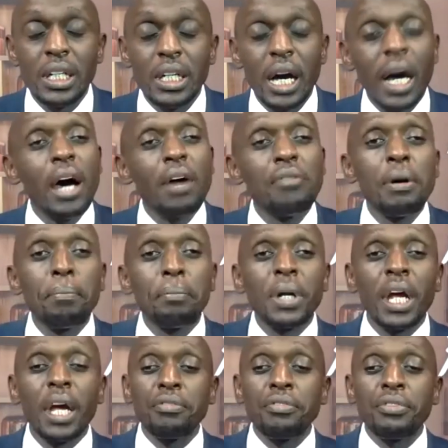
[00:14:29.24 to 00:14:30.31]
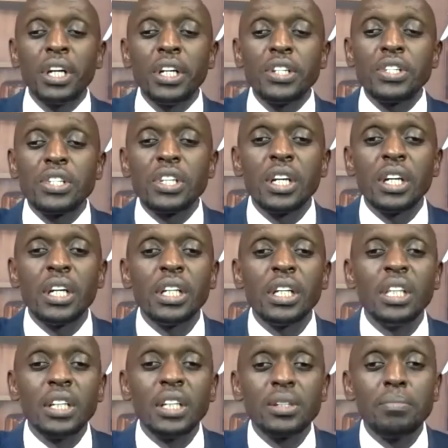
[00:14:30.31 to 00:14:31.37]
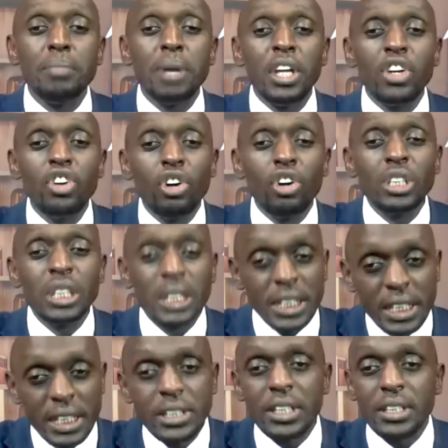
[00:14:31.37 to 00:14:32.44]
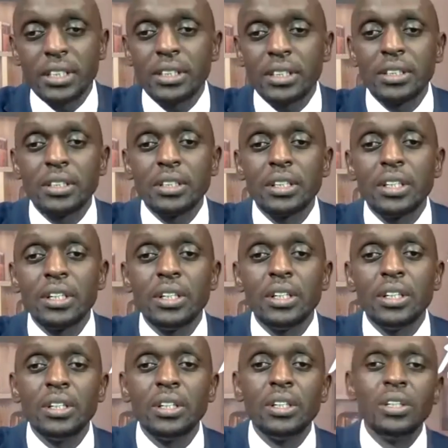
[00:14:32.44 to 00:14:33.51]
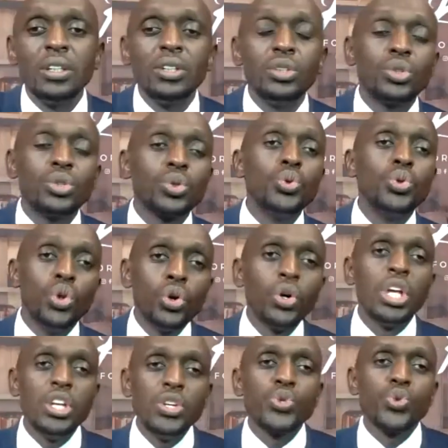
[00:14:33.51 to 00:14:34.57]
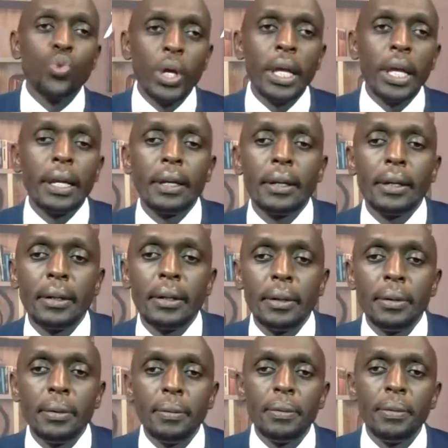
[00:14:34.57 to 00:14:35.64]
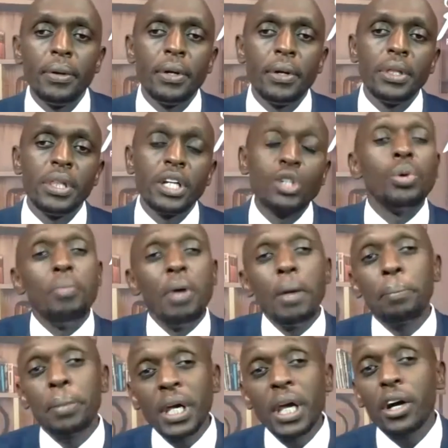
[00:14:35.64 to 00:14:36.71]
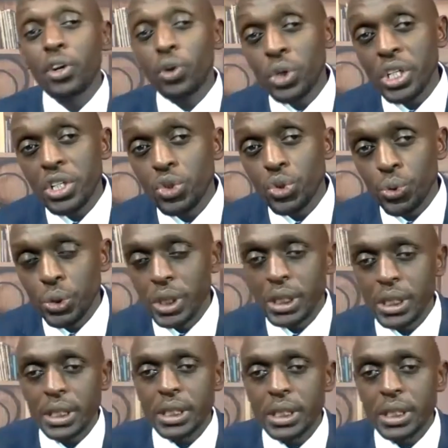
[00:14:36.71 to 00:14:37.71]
I have a prayer, friends, that may God teach us to know his will, that we may pray according to it.